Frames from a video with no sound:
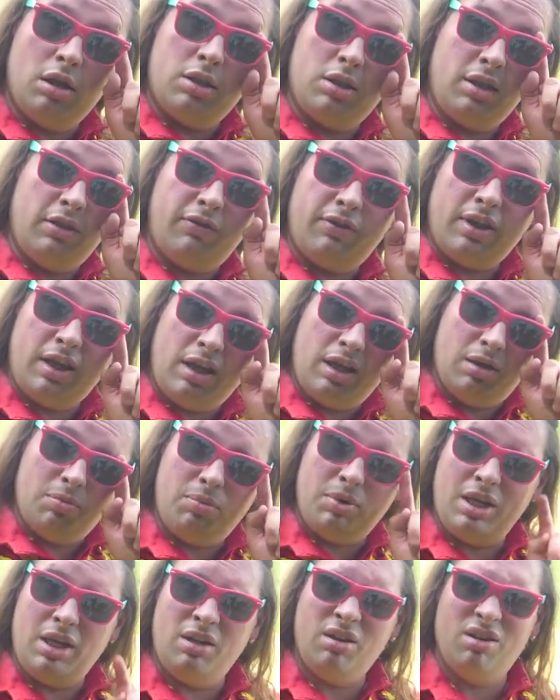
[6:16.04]
as if they
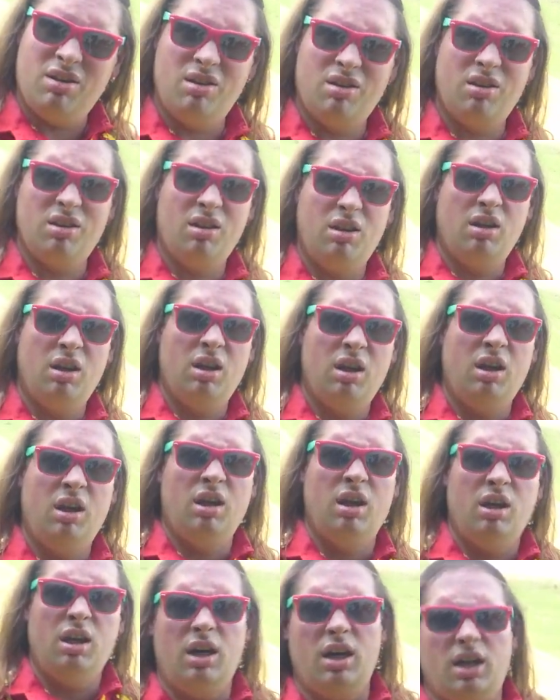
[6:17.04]
had been
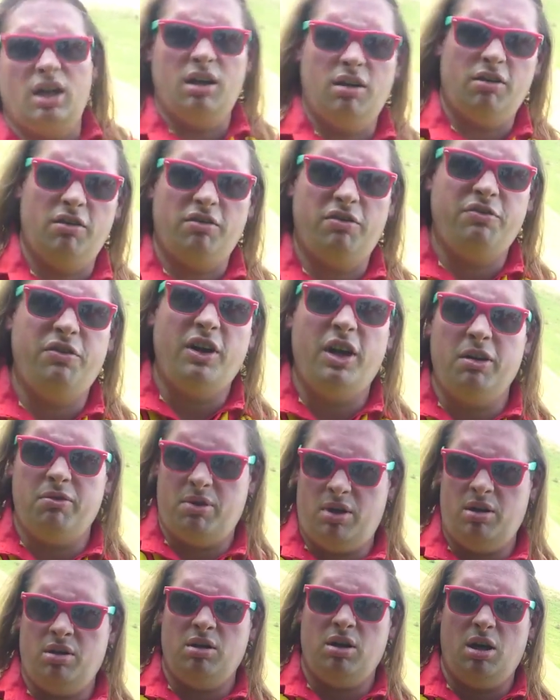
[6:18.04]
uh,
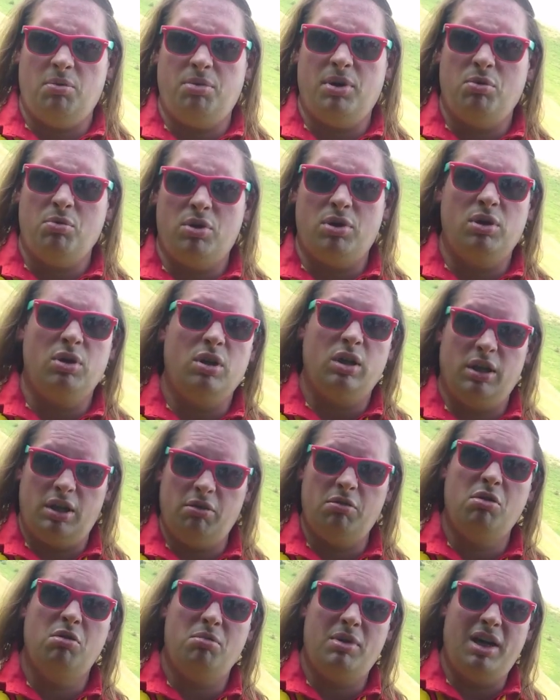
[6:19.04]
firing upon what looked like
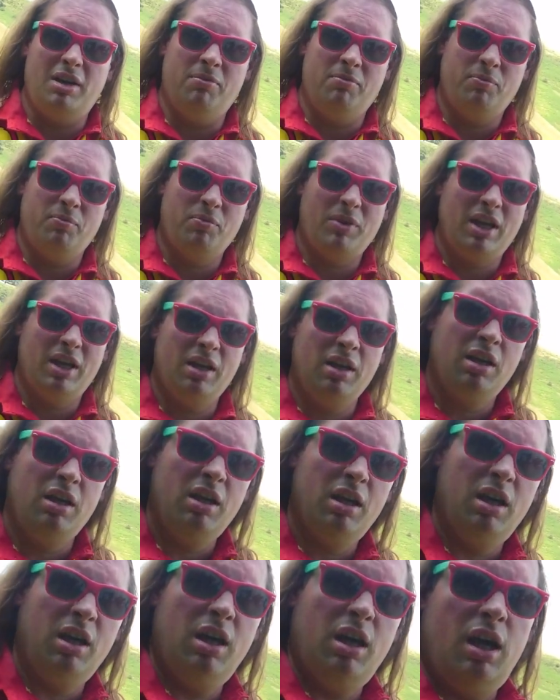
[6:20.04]
their own men.
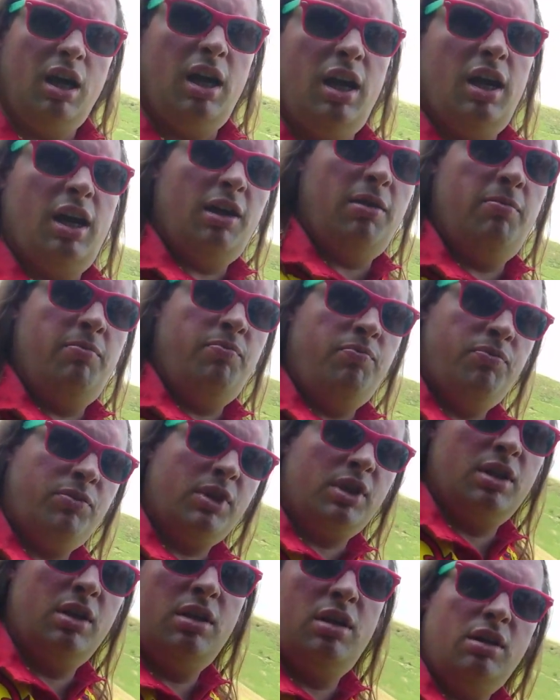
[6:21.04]
Um,
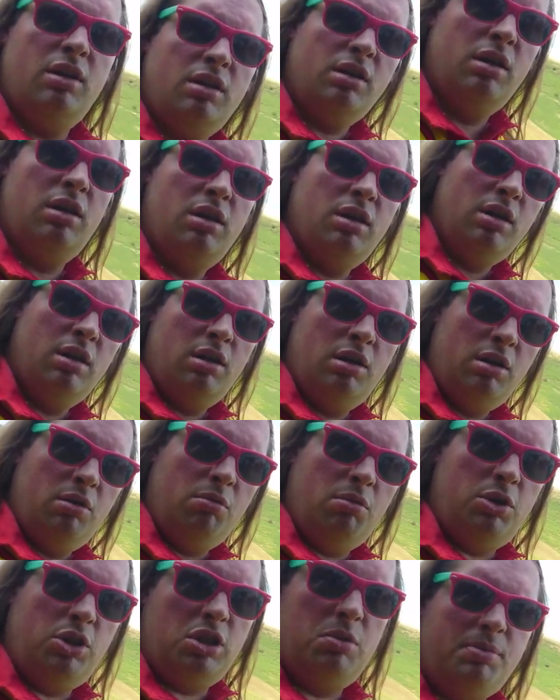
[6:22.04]

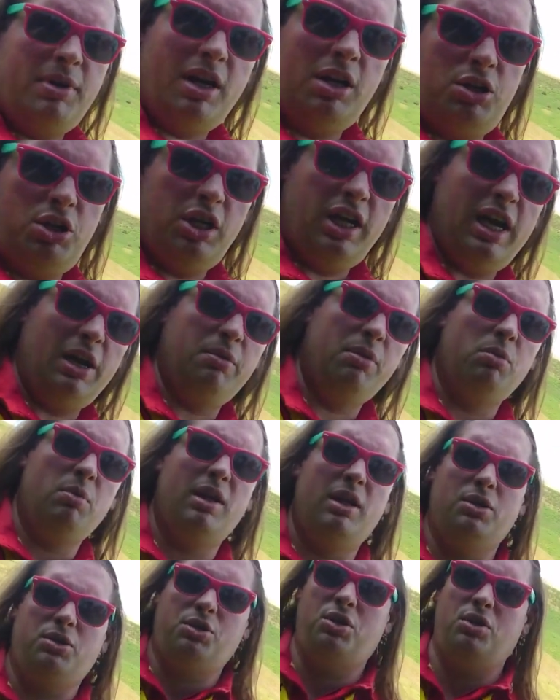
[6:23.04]
which is partially how the
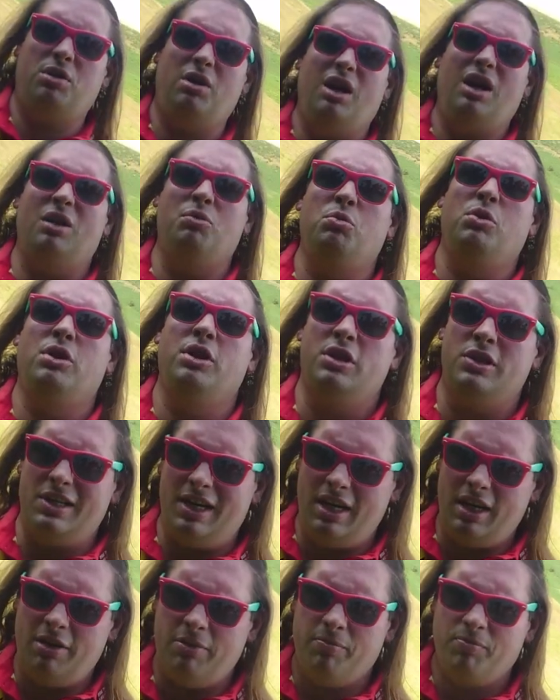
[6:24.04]
Welsh had won the
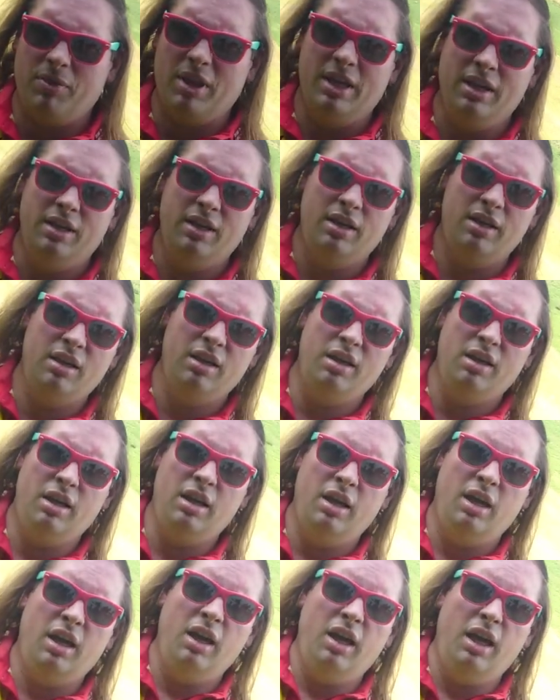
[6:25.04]
day.
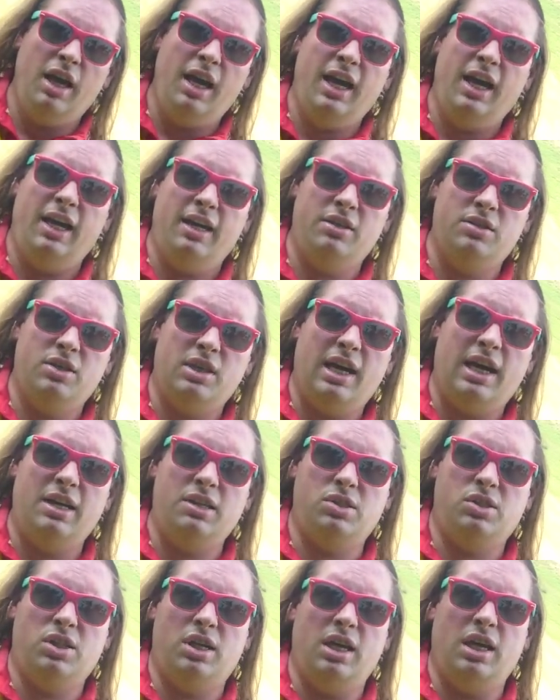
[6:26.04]
And
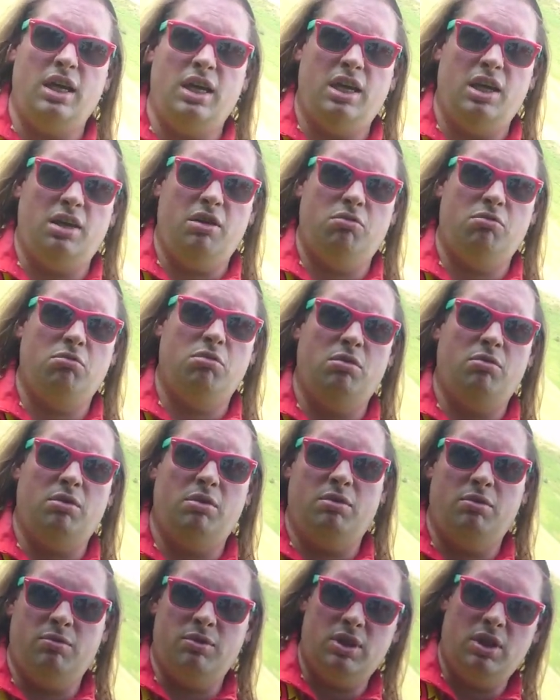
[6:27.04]
as a
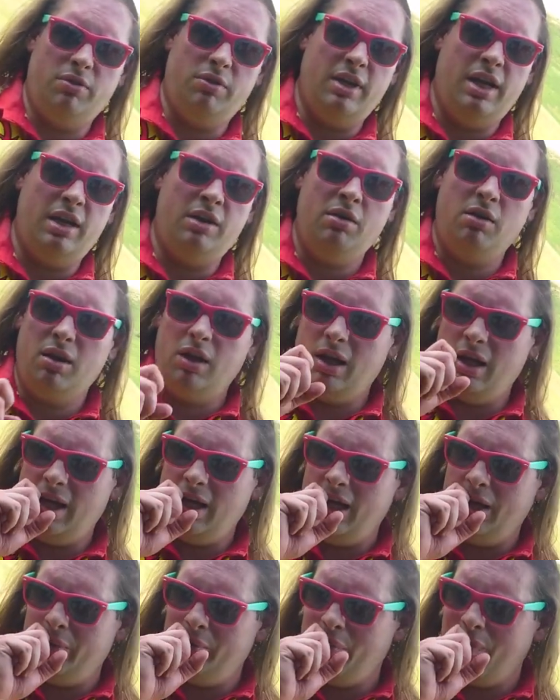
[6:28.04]
result, then,
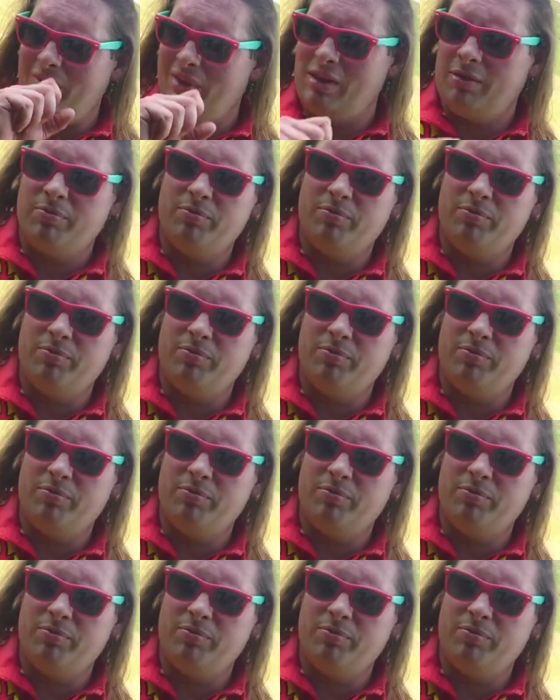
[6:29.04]
um,